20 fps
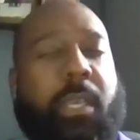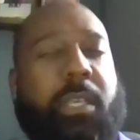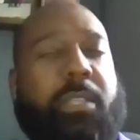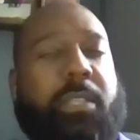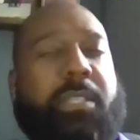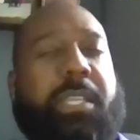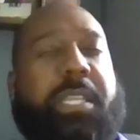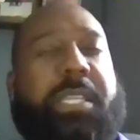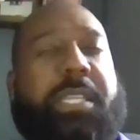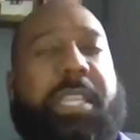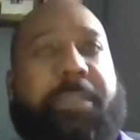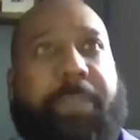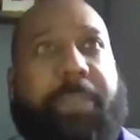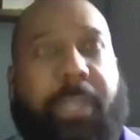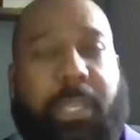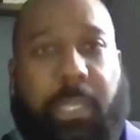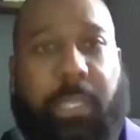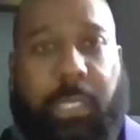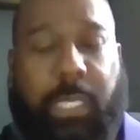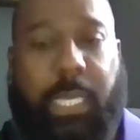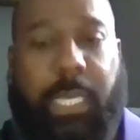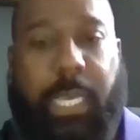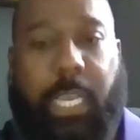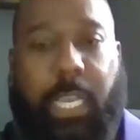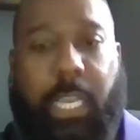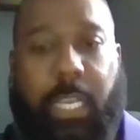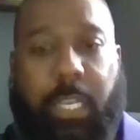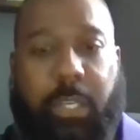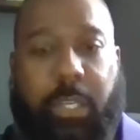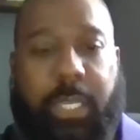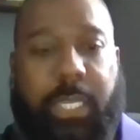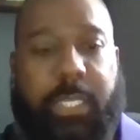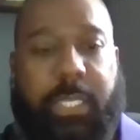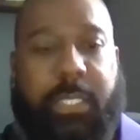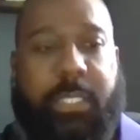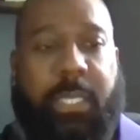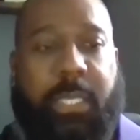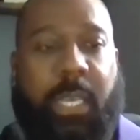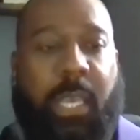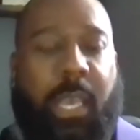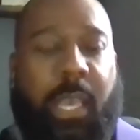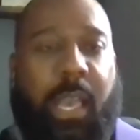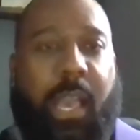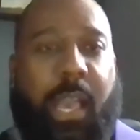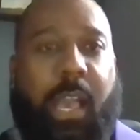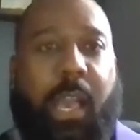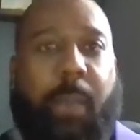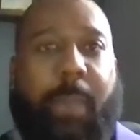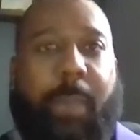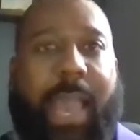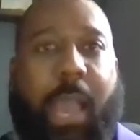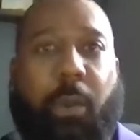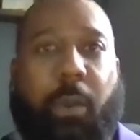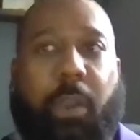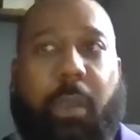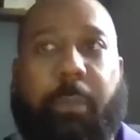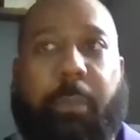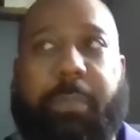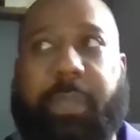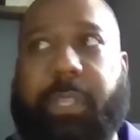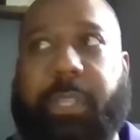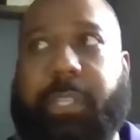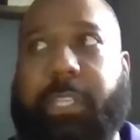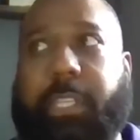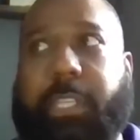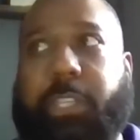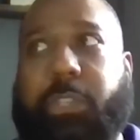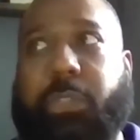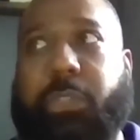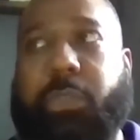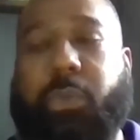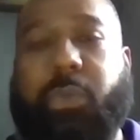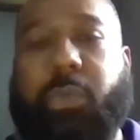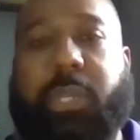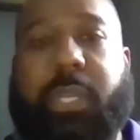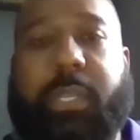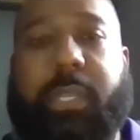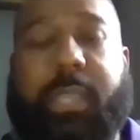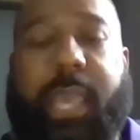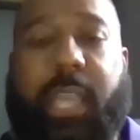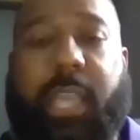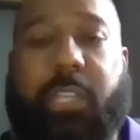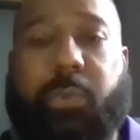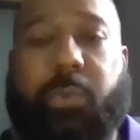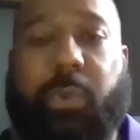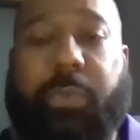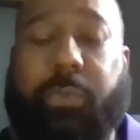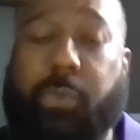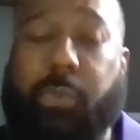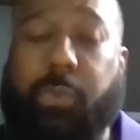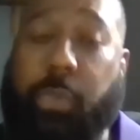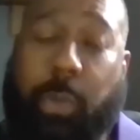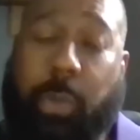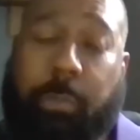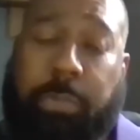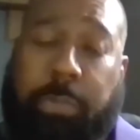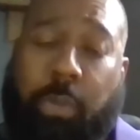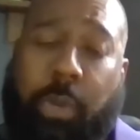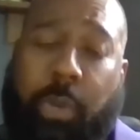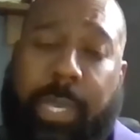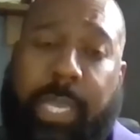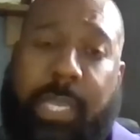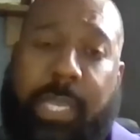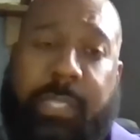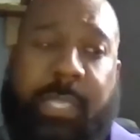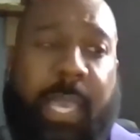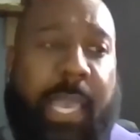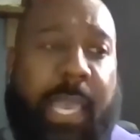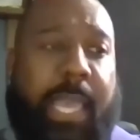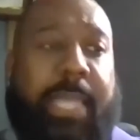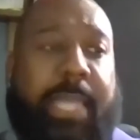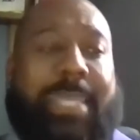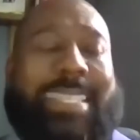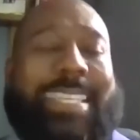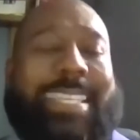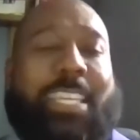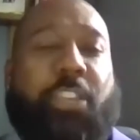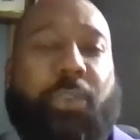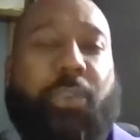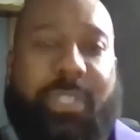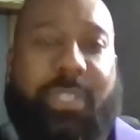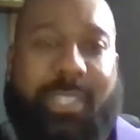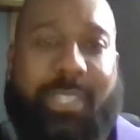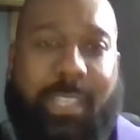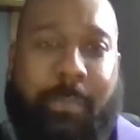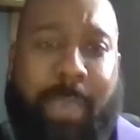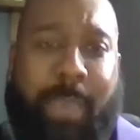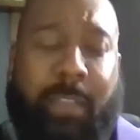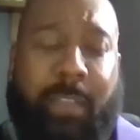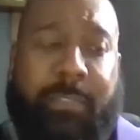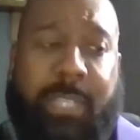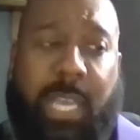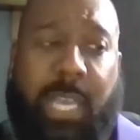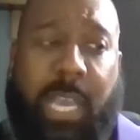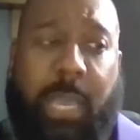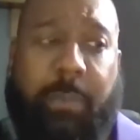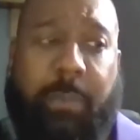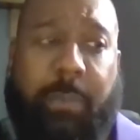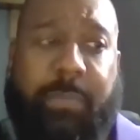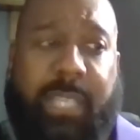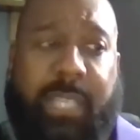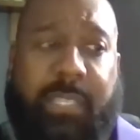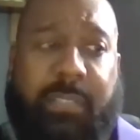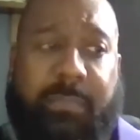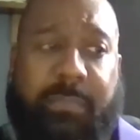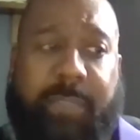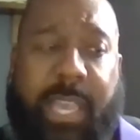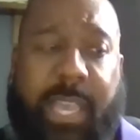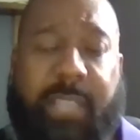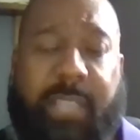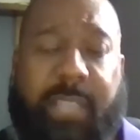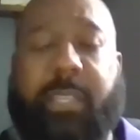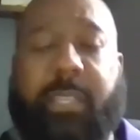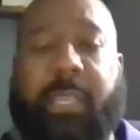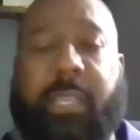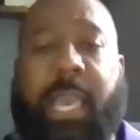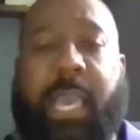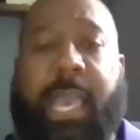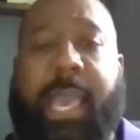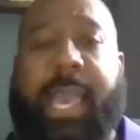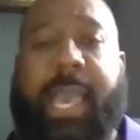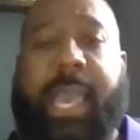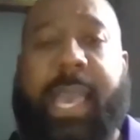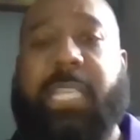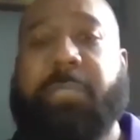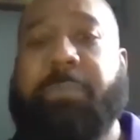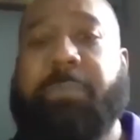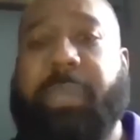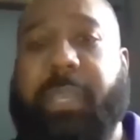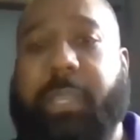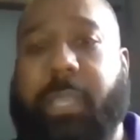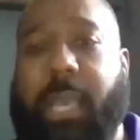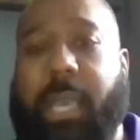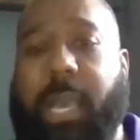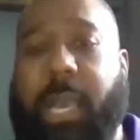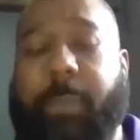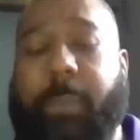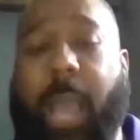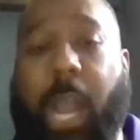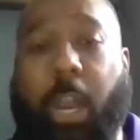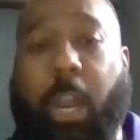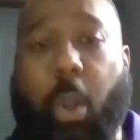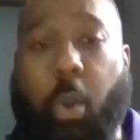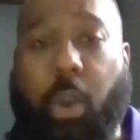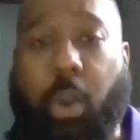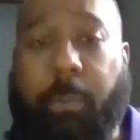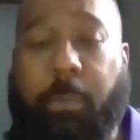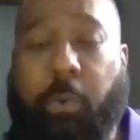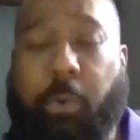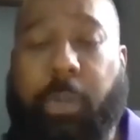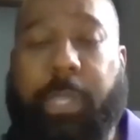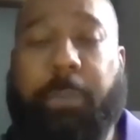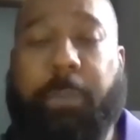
significantly increased um, our ability to connect with new employees and decrease the amount of time that's invested has been um, our onboarding